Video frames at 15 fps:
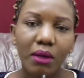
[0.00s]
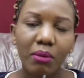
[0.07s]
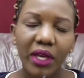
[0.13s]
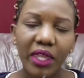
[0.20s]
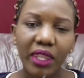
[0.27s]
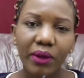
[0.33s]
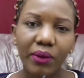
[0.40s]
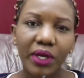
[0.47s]

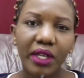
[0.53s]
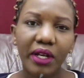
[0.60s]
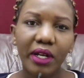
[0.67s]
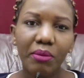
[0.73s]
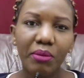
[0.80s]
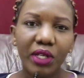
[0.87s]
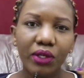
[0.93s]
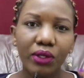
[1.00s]
By the way,
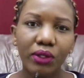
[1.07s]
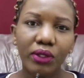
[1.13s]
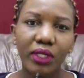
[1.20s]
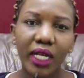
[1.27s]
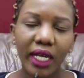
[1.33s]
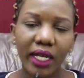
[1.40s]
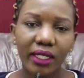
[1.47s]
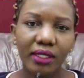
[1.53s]
let me
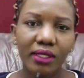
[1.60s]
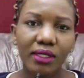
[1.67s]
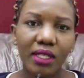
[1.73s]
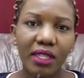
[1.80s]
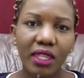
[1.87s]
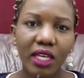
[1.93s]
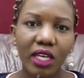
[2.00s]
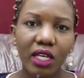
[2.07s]
know guys
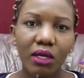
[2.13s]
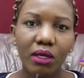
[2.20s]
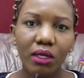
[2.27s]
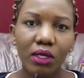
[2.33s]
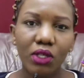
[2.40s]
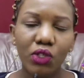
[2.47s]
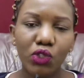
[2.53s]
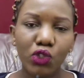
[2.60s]
the
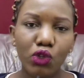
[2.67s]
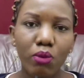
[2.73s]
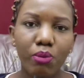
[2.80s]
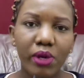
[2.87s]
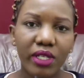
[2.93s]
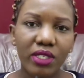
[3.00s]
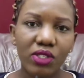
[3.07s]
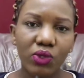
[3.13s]

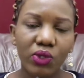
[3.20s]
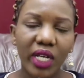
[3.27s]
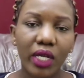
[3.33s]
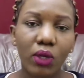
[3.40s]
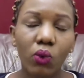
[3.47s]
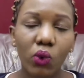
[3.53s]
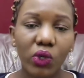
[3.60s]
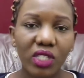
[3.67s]
YouTubers you
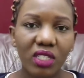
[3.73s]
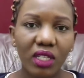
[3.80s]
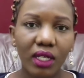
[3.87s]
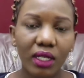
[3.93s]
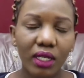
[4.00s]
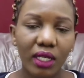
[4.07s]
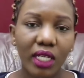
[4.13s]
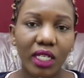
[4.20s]
like
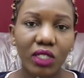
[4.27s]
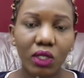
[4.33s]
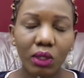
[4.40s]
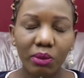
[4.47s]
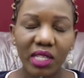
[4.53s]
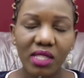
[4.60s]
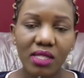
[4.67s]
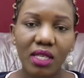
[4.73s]
watching in
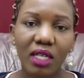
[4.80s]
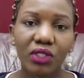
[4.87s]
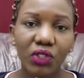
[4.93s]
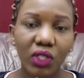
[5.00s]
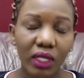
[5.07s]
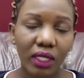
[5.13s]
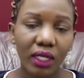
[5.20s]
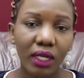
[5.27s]
comment
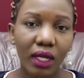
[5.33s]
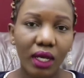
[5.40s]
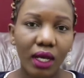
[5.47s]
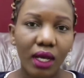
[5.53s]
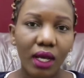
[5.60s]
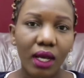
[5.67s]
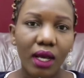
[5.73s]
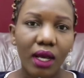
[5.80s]
section.
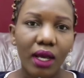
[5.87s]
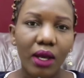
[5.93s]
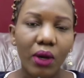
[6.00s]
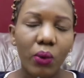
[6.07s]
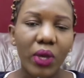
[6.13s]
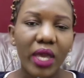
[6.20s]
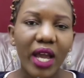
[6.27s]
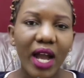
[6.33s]

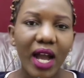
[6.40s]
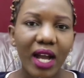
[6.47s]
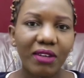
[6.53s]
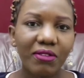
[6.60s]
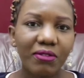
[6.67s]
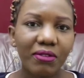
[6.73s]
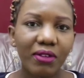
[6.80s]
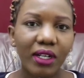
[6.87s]
We
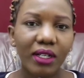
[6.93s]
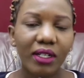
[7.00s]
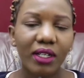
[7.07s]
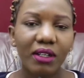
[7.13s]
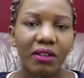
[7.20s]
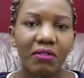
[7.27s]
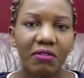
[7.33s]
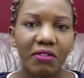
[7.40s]
have
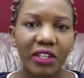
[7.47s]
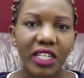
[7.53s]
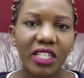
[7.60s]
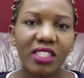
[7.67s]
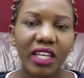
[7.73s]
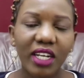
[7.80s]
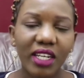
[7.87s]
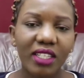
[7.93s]

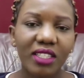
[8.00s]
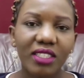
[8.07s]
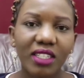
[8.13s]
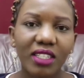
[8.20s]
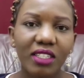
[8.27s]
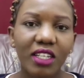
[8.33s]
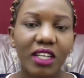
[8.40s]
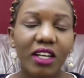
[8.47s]
very
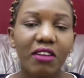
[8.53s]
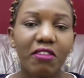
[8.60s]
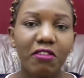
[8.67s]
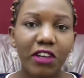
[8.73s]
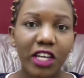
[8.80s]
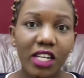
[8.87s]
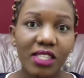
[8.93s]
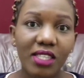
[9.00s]
talented,
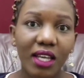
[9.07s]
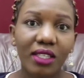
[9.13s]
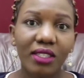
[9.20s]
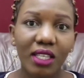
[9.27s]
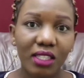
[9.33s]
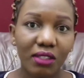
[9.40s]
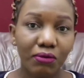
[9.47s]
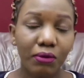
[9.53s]
very
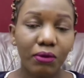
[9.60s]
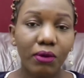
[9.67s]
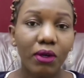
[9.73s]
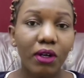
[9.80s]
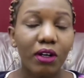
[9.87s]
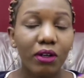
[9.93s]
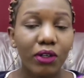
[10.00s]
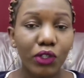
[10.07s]
successful
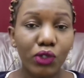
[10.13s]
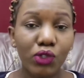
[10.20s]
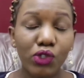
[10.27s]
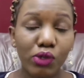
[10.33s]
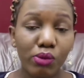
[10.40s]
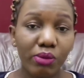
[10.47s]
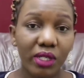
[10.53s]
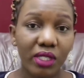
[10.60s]

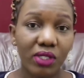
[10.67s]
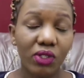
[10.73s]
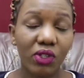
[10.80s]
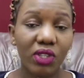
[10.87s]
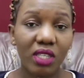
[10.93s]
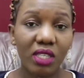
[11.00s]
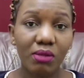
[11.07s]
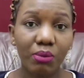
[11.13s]
YouTubers
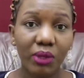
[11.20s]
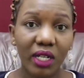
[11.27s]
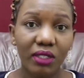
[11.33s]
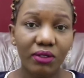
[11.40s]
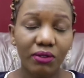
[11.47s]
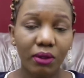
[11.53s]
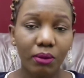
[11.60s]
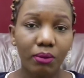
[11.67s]
on this
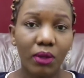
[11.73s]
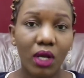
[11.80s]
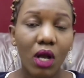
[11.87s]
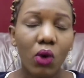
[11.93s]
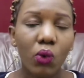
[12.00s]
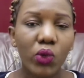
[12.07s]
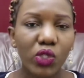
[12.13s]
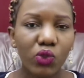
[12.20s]
platform.
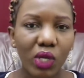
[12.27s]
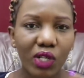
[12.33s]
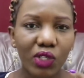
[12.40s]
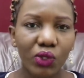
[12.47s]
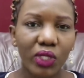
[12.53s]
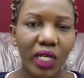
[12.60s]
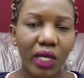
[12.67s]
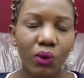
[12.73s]
Which one
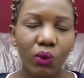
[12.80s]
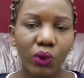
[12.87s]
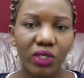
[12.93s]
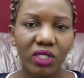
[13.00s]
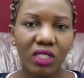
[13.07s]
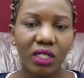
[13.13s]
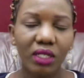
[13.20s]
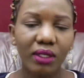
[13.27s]
do you like
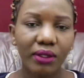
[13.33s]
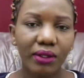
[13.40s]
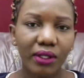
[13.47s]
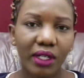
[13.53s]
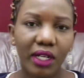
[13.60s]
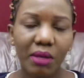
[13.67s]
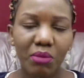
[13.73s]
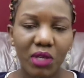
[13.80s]
watching?
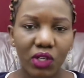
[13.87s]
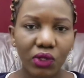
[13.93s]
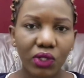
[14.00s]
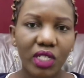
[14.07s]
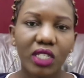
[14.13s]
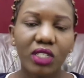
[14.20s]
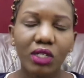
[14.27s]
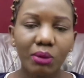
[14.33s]
Let me
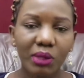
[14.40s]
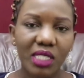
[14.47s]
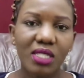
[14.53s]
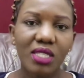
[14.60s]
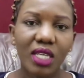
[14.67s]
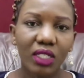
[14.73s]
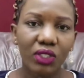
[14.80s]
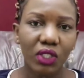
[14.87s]
know in
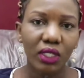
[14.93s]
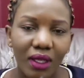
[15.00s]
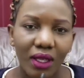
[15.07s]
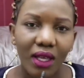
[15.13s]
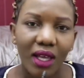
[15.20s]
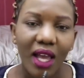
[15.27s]
comment section